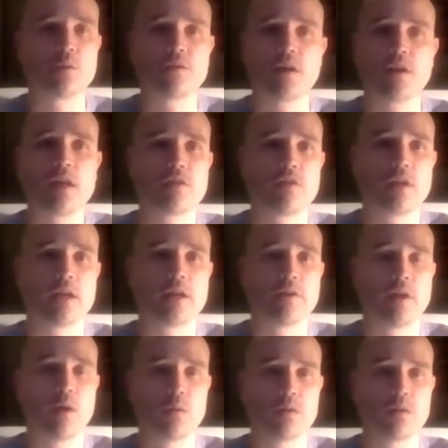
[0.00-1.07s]
33 year
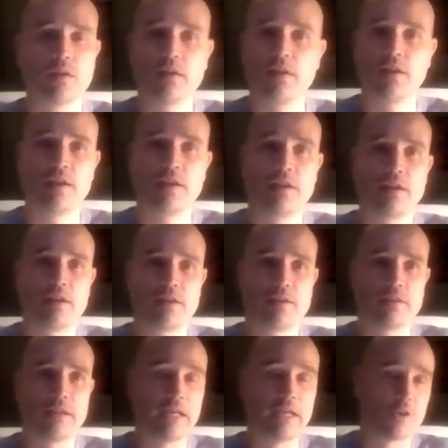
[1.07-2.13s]
old,
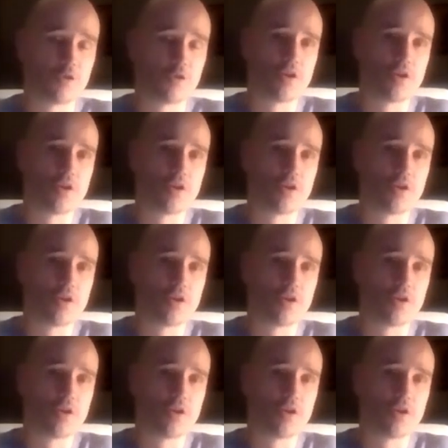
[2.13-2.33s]
and they're,